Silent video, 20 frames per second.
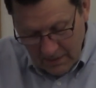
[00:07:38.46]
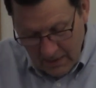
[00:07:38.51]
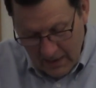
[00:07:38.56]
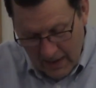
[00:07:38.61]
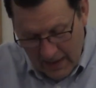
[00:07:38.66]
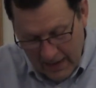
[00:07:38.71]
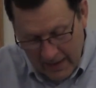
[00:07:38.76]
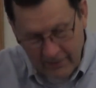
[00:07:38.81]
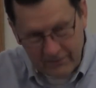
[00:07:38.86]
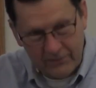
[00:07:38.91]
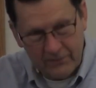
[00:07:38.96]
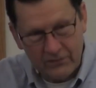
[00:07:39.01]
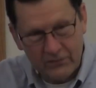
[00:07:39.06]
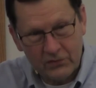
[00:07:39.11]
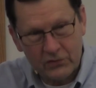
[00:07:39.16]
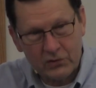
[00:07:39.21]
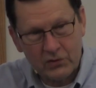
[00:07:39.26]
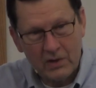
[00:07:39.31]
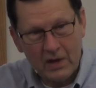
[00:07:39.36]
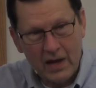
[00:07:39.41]
I have
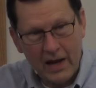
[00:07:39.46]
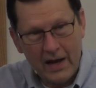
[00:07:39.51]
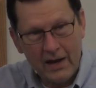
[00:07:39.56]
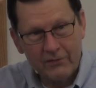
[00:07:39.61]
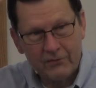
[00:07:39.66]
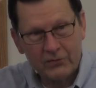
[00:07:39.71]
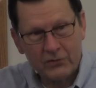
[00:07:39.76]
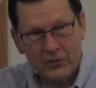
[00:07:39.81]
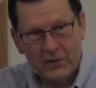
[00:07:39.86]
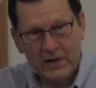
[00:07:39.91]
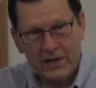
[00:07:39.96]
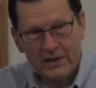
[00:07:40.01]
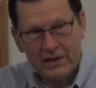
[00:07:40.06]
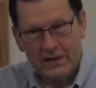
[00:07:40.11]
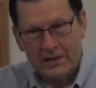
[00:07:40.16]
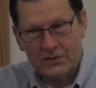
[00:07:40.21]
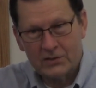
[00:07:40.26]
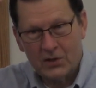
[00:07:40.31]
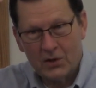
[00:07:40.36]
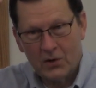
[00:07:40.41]
I have three of
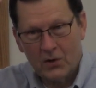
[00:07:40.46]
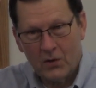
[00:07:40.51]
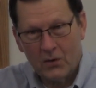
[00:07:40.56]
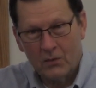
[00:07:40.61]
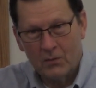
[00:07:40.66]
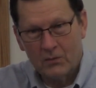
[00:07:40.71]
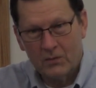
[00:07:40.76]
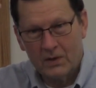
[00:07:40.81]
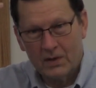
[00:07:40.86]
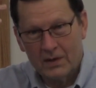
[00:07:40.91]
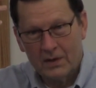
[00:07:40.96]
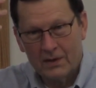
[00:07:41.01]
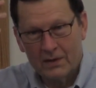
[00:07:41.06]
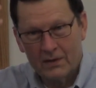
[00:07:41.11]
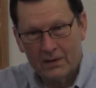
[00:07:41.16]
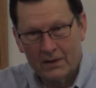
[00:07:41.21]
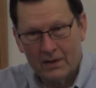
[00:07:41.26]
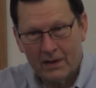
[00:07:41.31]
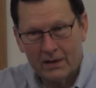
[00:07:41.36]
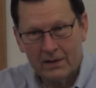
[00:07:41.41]
these at home.
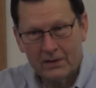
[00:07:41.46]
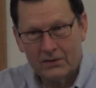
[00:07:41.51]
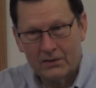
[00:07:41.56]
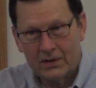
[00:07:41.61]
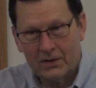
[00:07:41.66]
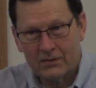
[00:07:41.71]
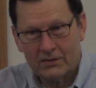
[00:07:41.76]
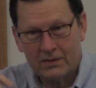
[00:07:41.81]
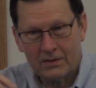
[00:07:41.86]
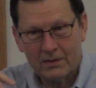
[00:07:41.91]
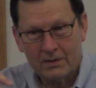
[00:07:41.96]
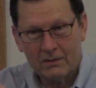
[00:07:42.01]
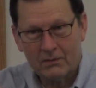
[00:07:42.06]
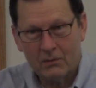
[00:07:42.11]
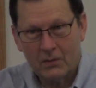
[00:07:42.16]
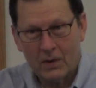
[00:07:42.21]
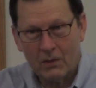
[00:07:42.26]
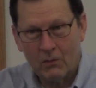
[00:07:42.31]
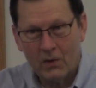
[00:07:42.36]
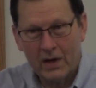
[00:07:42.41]
Just
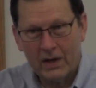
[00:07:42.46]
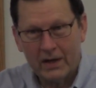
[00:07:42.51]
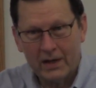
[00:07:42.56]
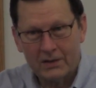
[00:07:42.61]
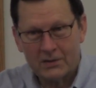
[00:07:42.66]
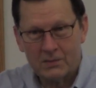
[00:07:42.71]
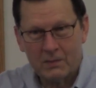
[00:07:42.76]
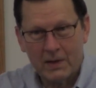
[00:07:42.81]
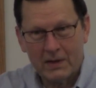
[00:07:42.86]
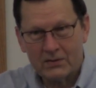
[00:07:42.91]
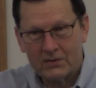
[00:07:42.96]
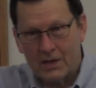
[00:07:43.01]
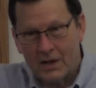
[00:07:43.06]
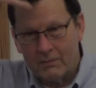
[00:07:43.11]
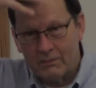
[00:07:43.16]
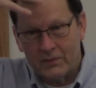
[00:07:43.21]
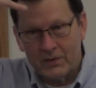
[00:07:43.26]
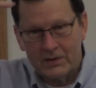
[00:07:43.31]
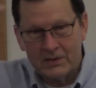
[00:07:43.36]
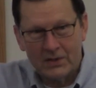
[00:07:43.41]
when one gets messed
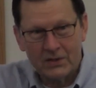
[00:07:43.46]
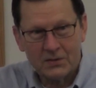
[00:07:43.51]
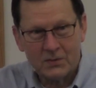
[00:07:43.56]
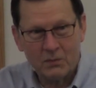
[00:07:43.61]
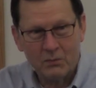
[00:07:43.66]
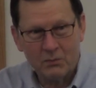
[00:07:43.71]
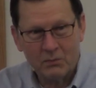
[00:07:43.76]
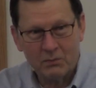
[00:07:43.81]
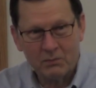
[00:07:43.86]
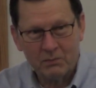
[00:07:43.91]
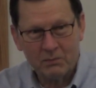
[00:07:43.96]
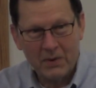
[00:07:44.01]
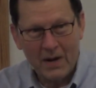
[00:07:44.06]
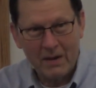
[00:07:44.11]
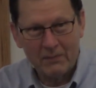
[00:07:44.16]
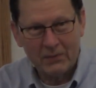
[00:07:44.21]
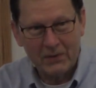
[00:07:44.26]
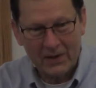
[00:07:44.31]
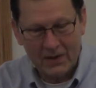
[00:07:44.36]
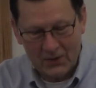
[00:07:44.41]
up, you just
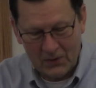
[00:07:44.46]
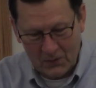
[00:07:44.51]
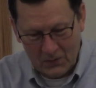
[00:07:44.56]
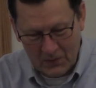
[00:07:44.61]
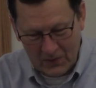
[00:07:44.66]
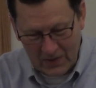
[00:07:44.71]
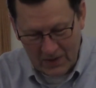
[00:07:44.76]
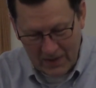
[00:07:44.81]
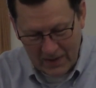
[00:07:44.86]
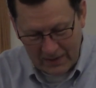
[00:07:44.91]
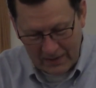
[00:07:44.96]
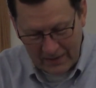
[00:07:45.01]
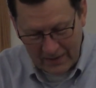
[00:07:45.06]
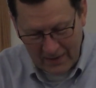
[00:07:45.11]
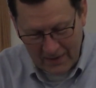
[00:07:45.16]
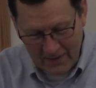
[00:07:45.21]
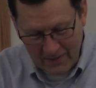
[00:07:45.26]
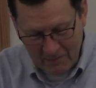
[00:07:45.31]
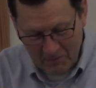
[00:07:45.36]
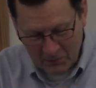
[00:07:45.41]
pop another one on.
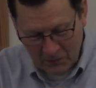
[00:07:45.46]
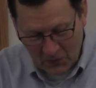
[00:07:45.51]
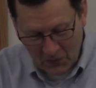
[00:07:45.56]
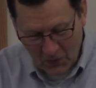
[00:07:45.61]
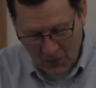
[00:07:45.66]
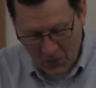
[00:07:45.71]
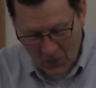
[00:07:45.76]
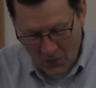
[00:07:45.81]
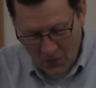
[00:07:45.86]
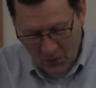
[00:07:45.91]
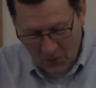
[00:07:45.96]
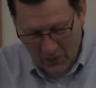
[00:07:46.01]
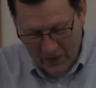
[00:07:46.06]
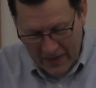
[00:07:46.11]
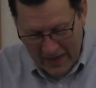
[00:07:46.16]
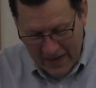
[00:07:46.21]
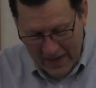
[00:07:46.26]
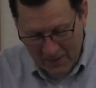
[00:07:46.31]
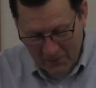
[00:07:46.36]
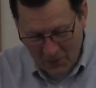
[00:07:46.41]
When
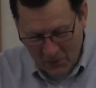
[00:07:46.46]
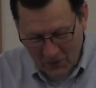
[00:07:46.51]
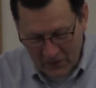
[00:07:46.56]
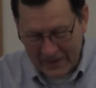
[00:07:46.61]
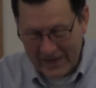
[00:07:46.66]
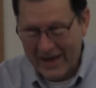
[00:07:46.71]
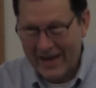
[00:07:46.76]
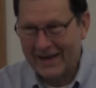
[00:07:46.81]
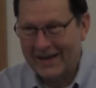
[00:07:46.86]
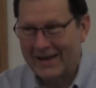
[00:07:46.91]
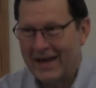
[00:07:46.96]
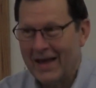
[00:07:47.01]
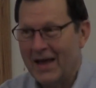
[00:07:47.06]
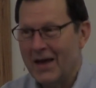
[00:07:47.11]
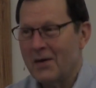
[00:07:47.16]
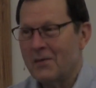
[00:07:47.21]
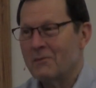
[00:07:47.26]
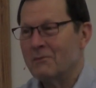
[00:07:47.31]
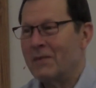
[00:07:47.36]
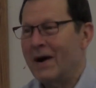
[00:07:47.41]
I am old, and
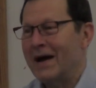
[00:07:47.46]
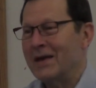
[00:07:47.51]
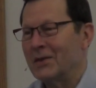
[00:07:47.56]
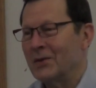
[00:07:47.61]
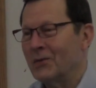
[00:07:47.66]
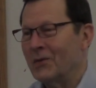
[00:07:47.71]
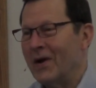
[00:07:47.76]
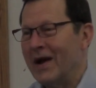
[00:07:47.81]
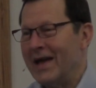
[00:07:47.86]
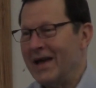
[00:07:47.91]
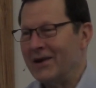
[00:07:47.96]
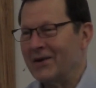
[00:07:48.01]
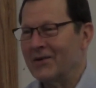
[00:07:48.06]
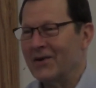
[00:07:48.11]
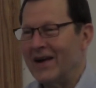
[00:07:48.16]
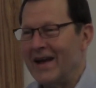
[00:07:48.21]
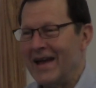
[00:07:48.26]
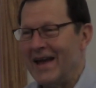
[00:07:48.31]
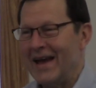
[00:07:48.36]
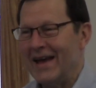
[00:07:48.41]
by the way,
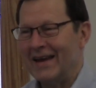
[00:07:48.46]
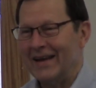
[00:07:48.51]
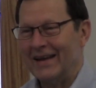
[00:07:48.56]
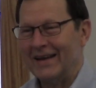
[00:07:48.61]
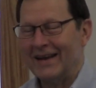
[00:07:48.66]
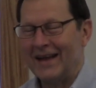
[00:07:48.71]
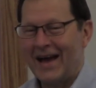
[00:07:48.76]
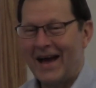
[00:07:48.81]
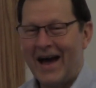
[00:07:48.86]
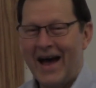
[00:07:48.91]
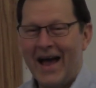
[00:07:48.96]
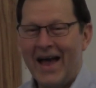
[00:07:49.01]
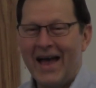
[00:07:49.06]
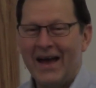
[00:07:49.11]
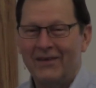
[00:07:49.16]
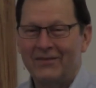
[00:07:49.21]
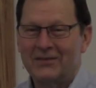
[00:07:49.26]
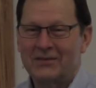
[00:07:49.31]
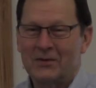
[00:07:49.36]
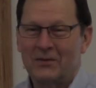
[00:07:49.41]
gray-headed, I
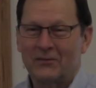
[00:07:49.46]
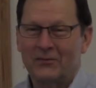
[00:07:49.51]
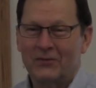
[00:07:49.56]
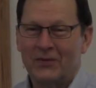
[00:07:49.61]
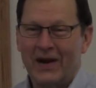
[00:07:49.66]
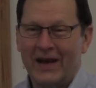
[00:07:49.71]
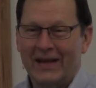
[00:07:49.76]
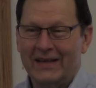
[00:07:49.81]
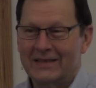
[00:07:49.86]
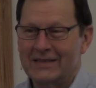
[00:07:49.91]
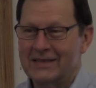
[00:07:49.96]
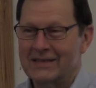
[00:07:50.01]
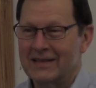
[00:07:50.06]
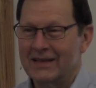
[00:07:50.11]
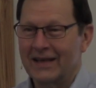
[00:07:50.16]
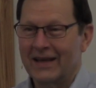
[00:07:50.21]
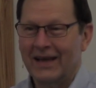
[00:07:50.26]
have some friends